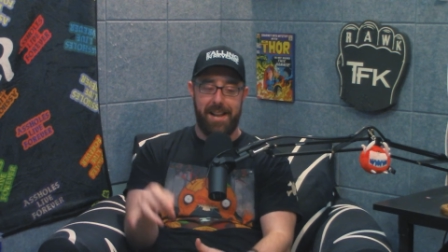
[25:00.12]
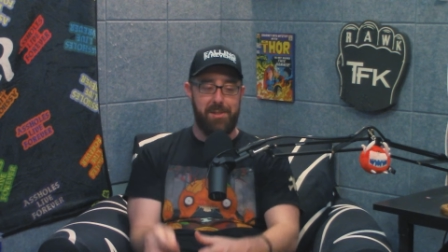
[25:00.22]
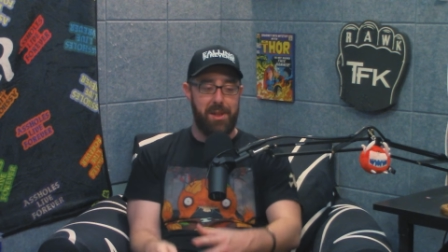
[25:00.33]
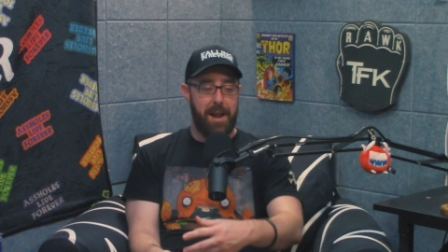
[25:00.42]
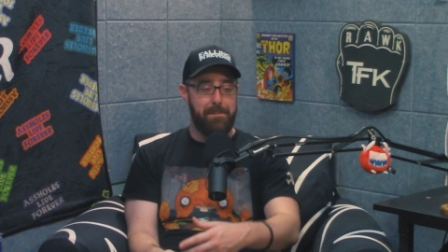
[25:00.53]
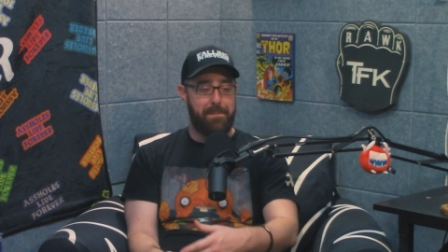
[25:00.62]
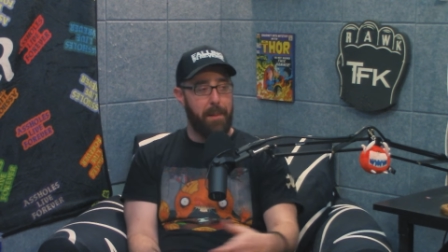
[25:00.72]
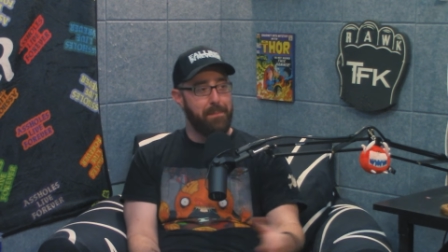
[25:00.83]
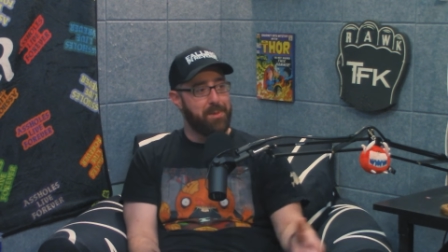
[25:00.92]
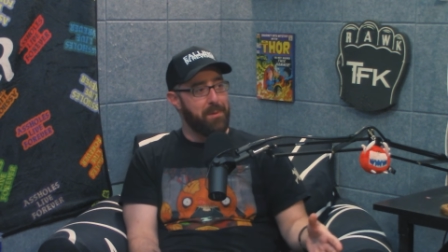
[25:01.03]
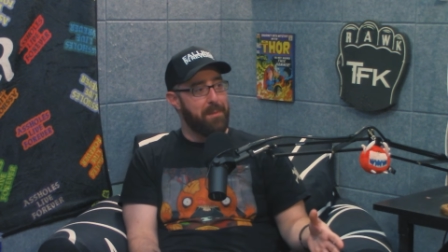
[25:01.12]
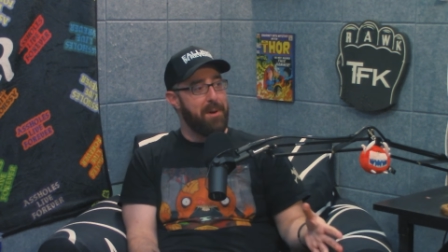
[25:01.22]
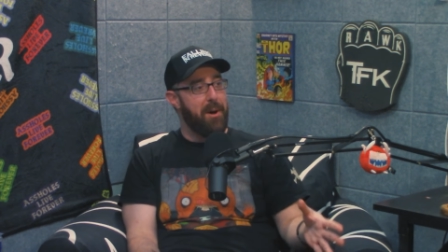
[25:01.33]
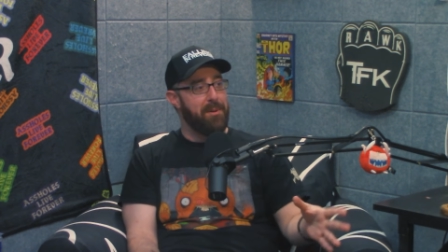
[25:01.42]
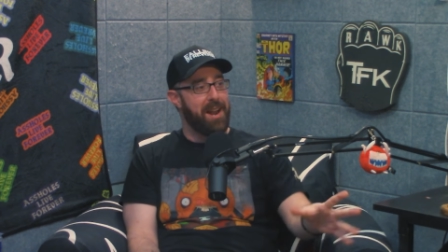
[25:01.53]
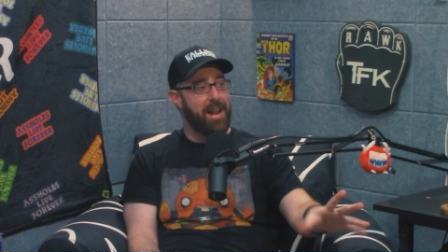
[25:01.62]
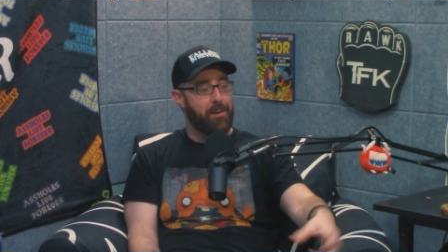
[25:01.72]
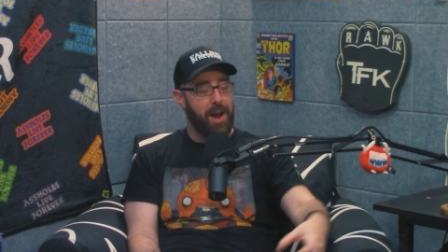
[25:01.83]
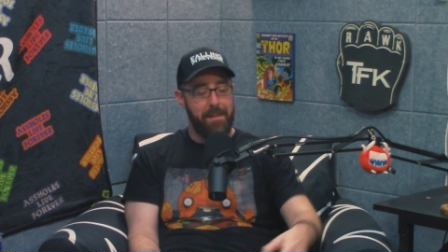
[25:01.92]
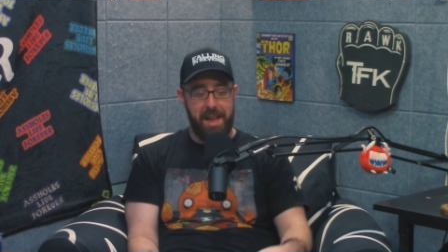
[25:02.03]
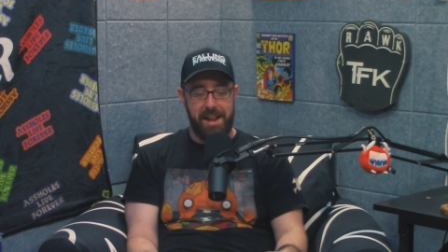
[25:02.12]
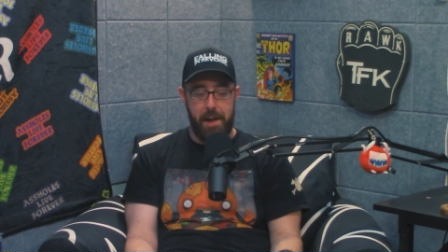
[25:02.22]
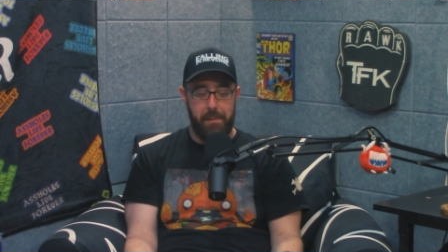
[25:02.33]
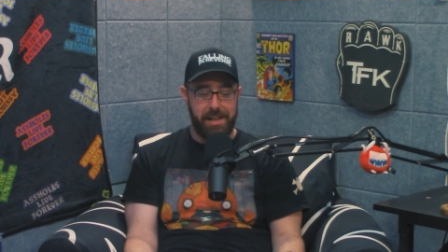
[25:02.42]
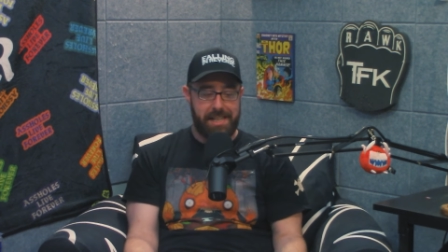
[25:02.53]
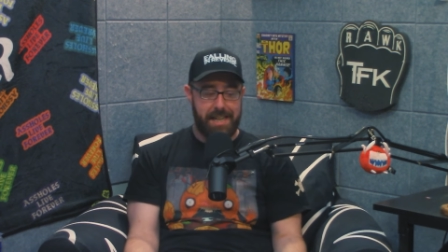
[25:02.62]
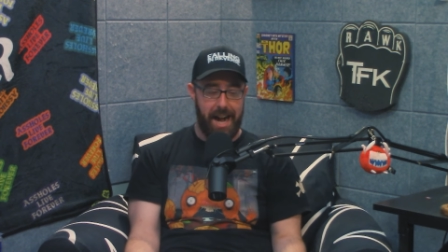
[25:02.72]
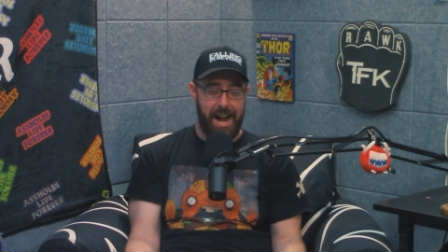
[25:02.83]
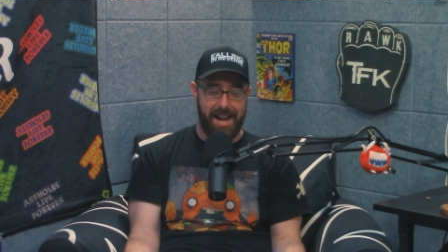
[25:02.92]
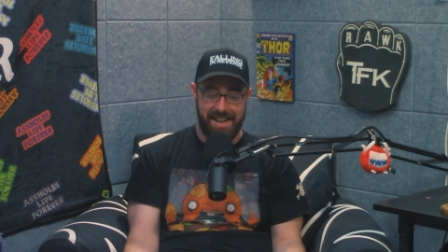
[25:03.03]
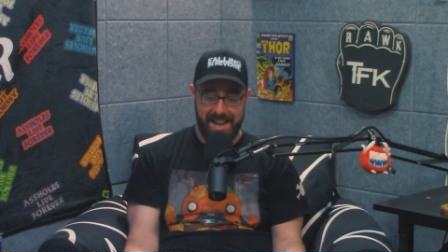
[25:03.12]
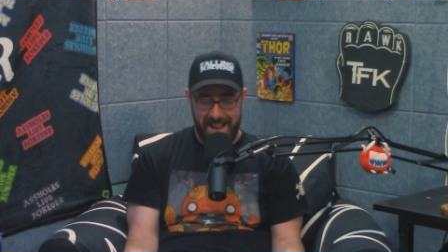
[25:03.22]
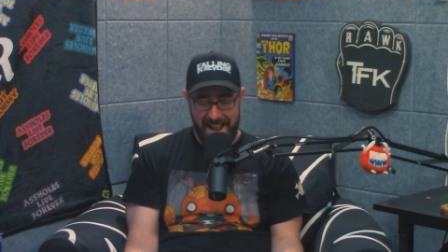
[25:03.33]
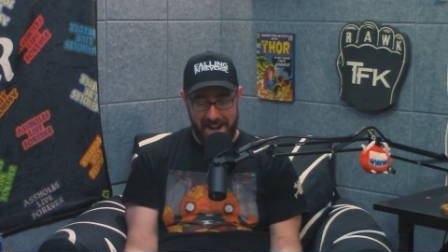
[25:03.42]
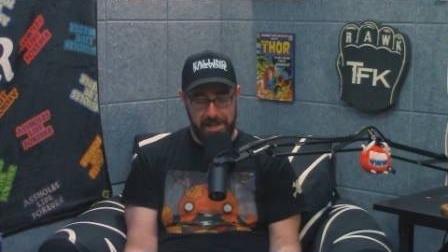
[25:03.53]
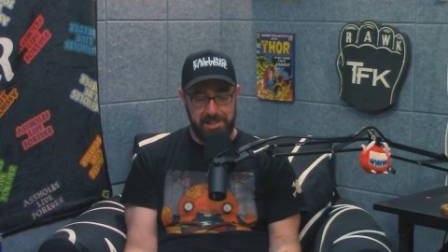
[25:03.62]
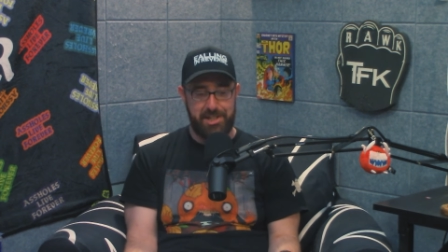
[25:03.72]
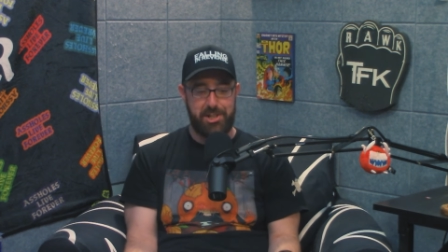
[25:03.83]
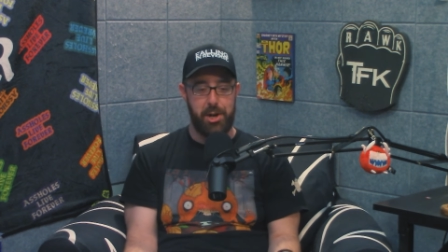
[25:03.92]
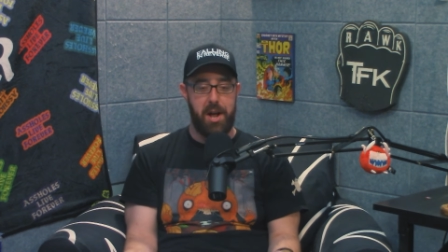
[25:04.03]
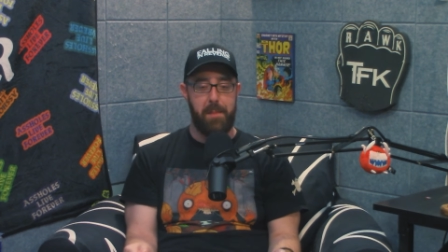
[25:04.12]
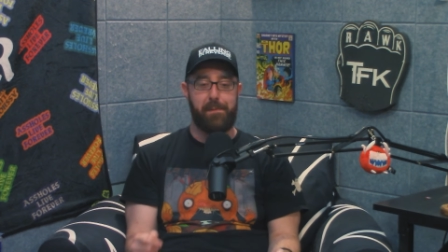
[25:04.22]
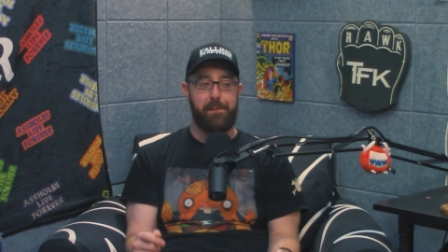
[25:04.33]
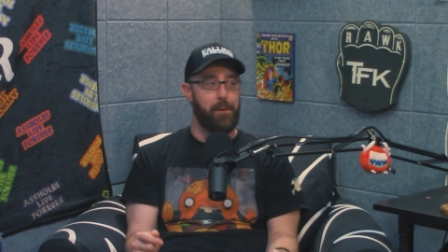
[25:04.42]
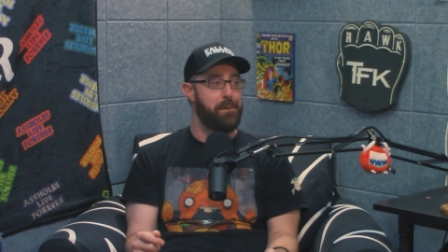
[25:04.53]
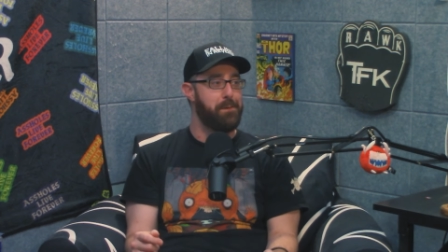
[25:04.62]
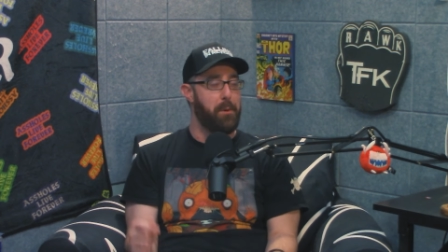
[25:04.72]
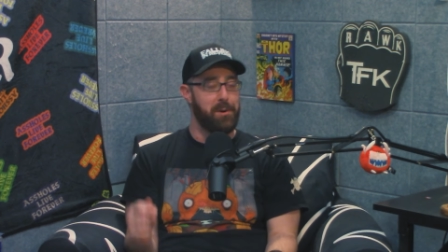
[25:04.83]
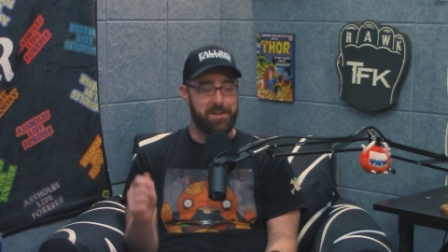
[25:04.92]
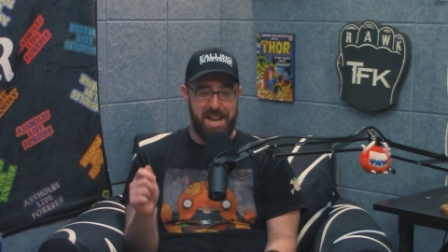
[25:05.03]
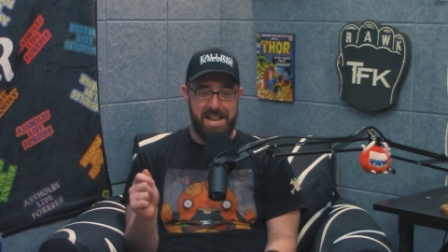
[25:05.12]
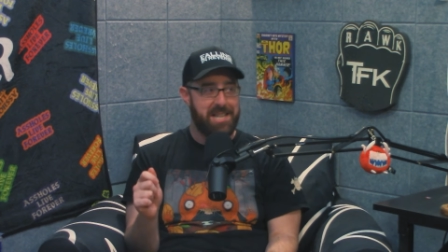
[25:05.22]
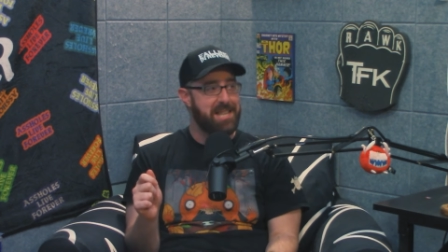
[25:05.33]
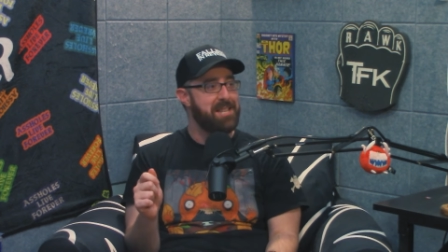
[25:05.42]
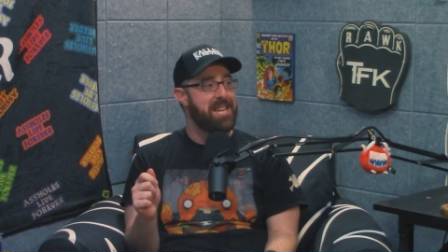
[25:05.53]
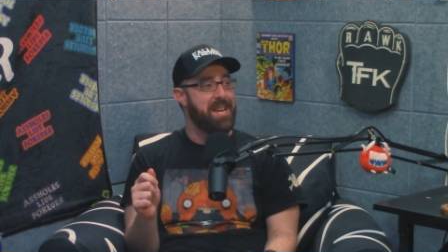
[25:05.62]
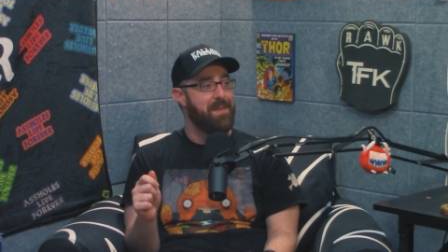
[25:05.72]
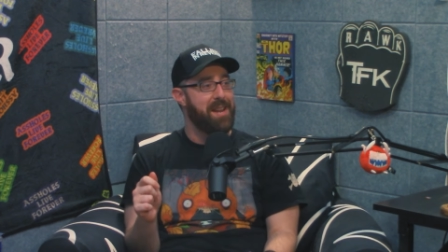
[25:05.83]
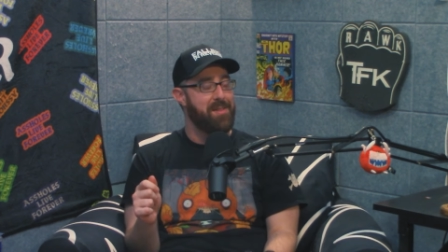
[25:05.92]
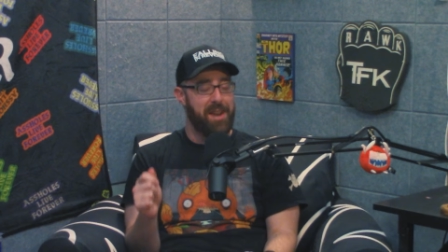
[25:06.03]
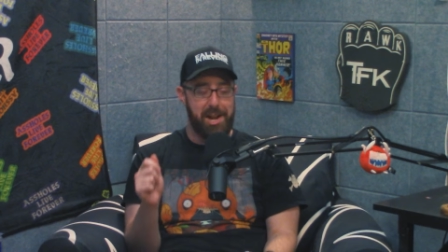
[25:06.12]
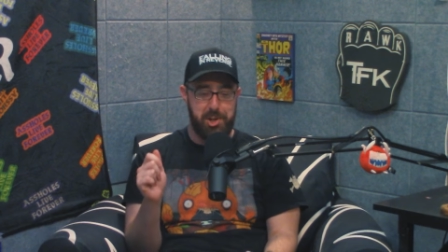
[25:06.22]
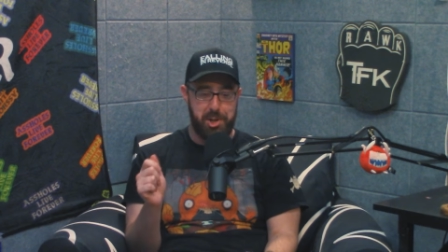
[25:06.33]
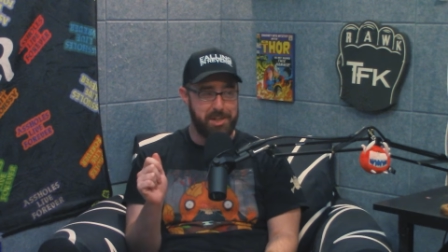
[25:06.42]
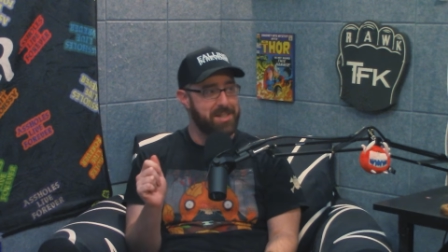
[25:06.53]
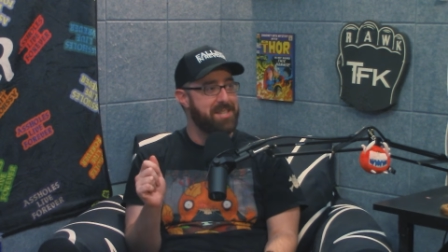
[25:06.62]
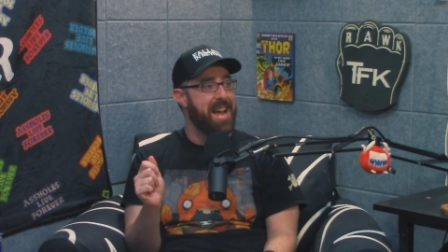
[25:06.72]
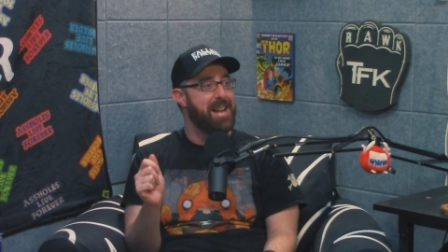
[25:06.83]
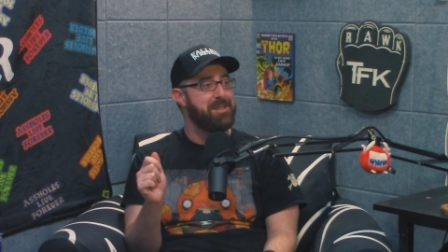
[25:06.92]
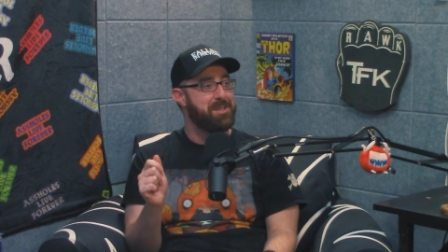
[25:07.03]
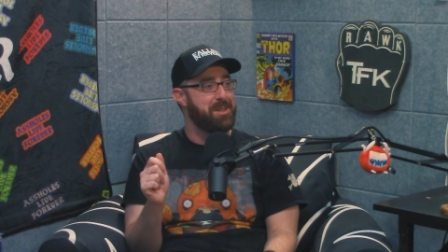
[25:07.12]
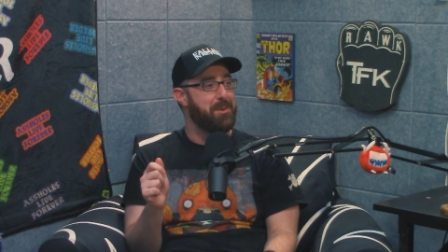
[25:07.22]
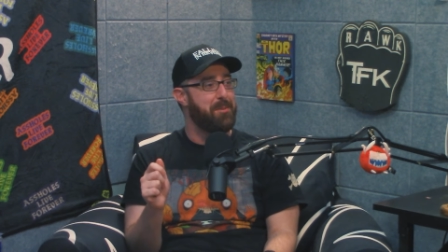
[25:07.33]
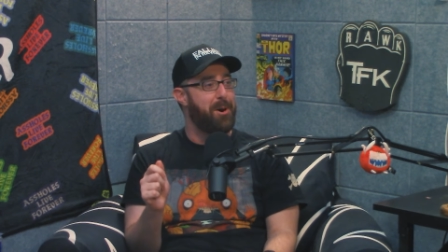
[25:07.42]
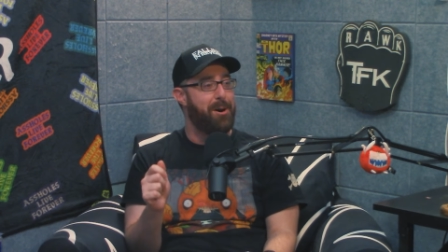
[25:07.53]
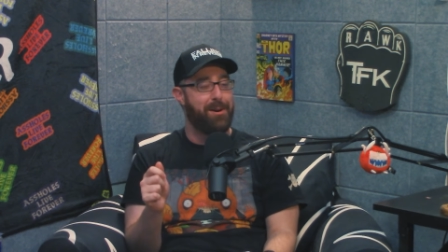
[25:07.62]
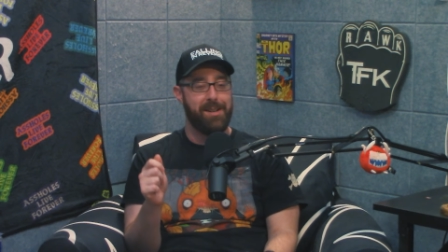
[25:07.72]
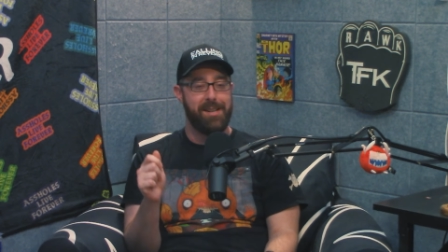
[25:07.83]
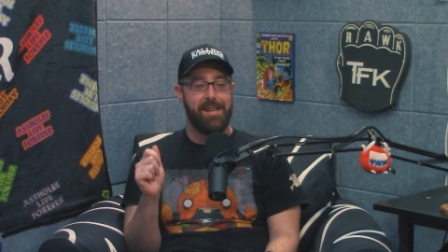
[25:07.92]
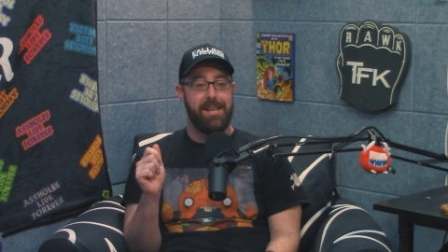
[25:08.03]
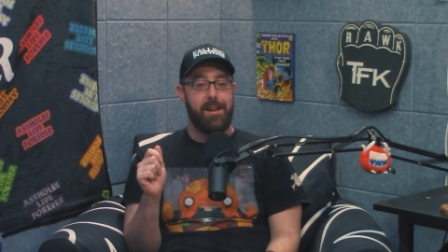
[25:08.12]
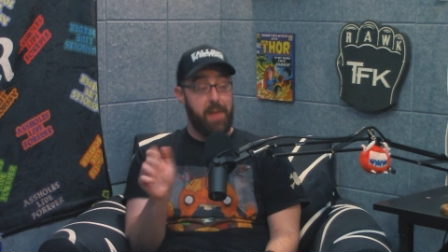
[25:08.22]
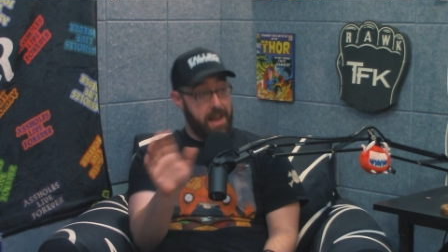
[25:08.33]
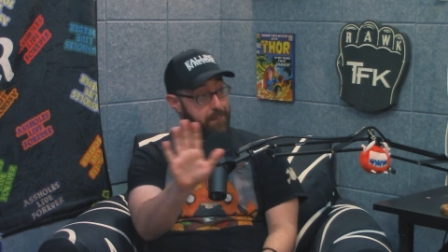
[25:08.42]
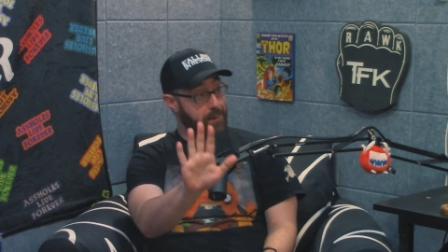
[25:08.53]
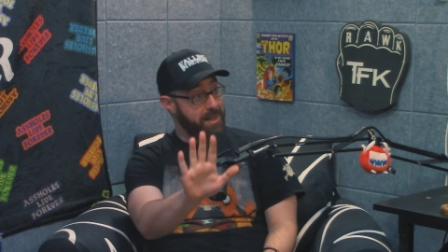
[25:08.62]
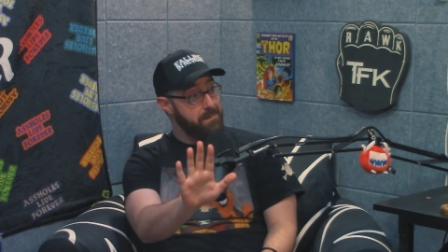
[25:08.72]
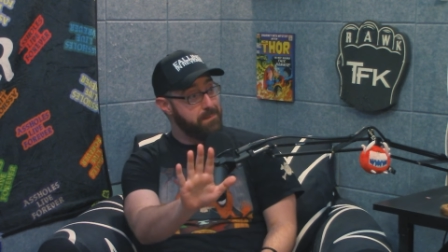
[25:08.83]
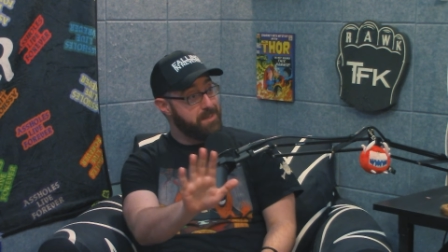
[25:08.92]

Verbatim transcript: it. Then I bumped the remote and I grabbed that and I went, God! And I stood up full force into the TV that I just attached to the wall thankfully